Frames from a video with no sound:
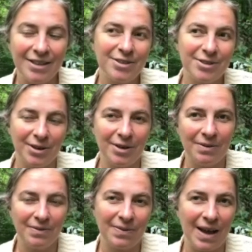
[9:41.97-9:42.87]

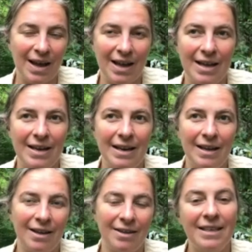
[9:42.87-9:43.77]
serve on
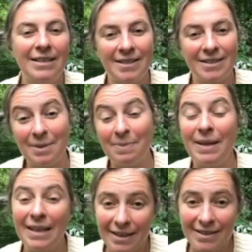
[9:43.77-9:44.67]
thesis
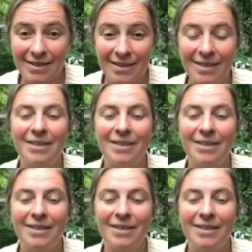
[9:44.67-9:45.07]
committees,